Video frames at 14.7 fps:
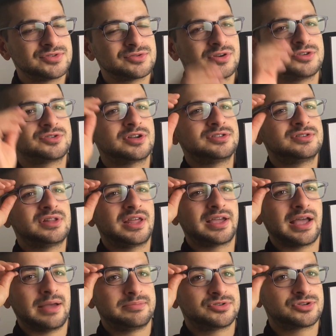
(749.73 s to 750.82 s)
so I tried to like
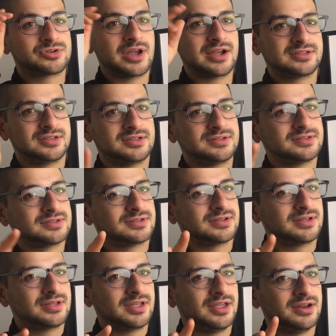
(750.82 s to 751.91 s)
abstract it
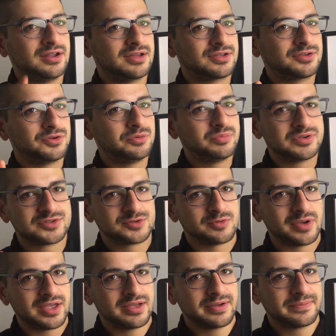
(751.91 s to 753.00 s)
in a cubist
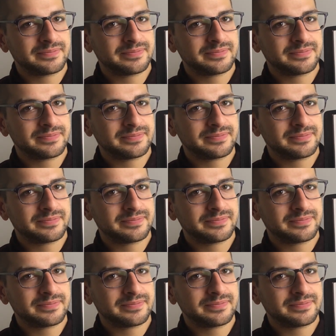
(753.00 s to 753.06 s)
way.